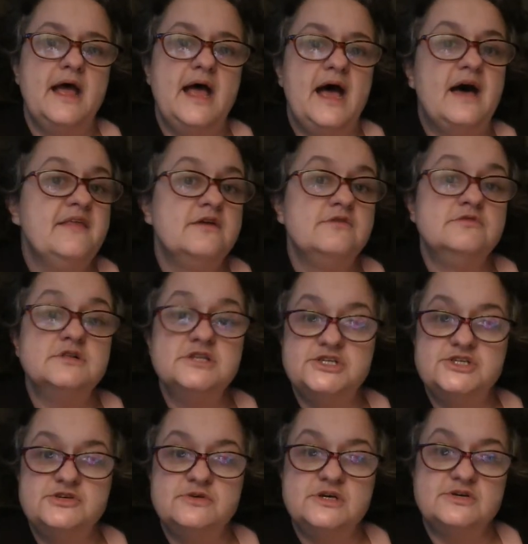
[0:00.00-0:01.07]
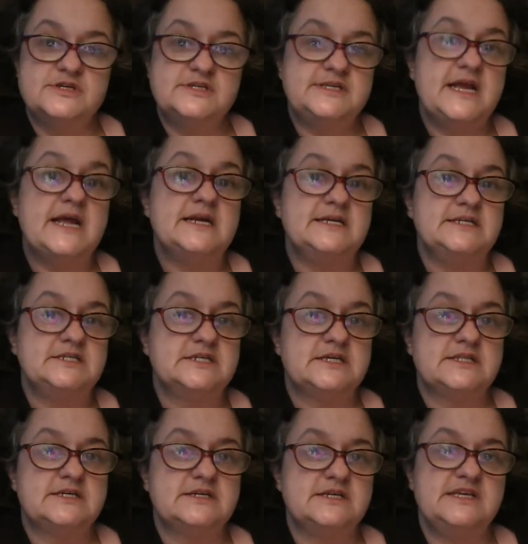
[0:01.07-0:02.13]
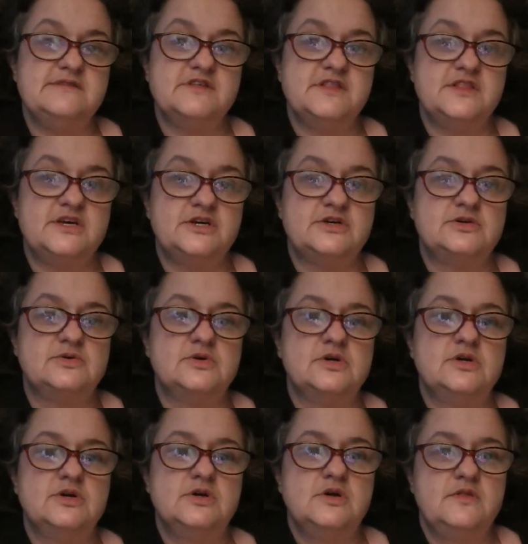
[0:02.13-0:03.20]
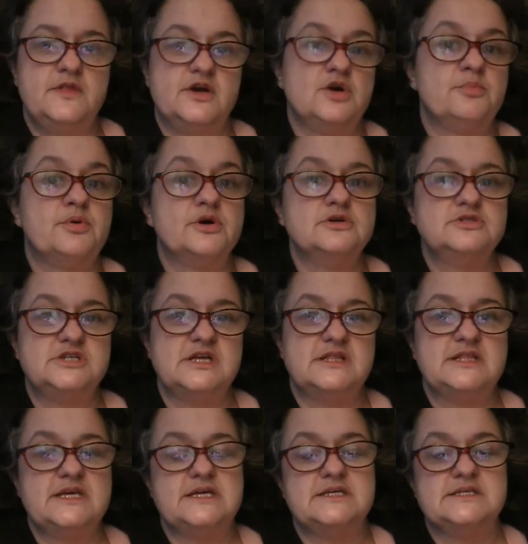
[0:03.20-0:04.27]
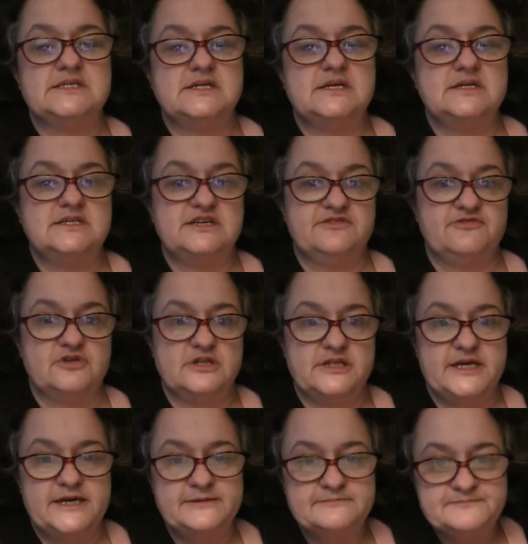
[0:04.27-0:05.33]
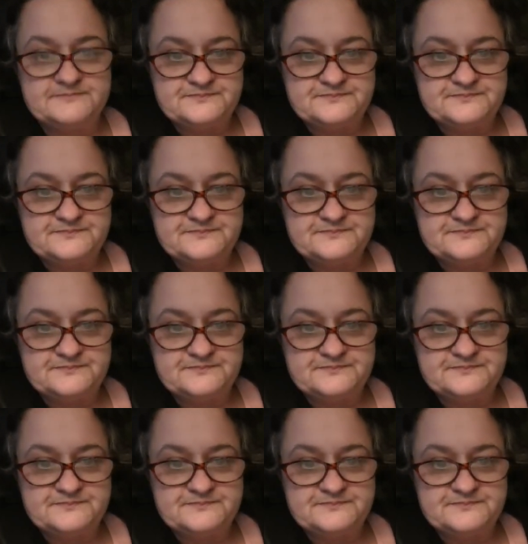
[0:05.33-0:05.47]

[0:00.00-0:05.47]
how they really do understand each other even though they're approaching things differently